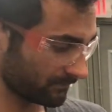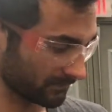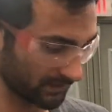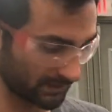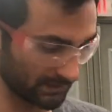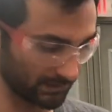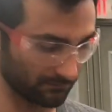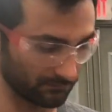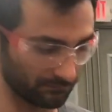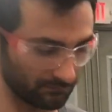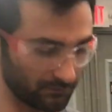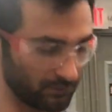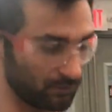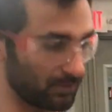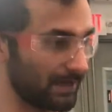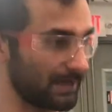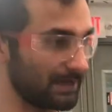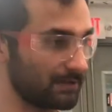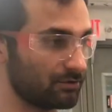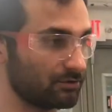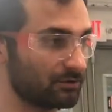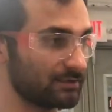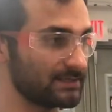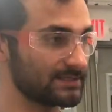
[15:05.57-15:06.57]
If you
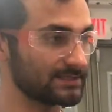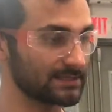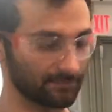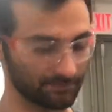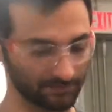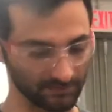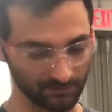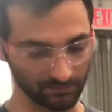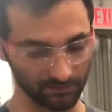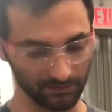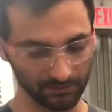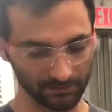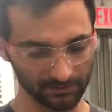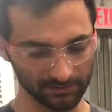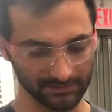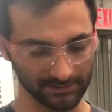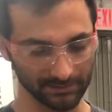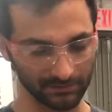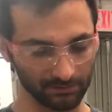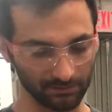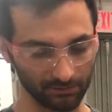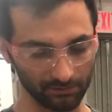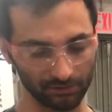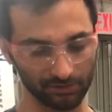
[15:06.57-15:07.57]
had greased up these wheels,
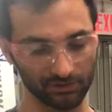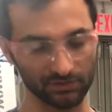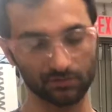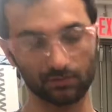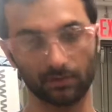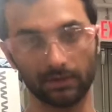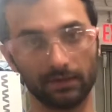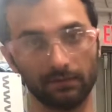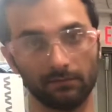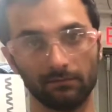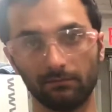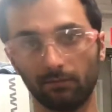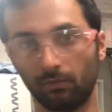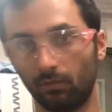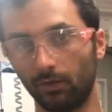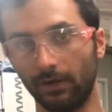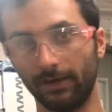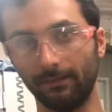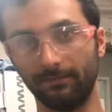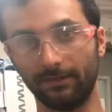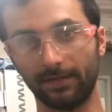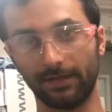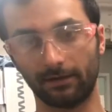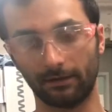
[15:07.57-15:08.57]
then you'll just want to
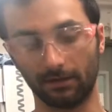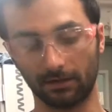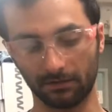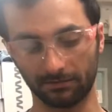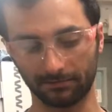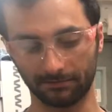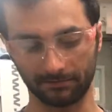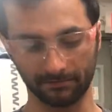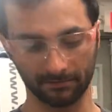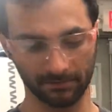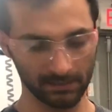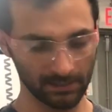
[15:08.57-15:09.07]
wipe that off.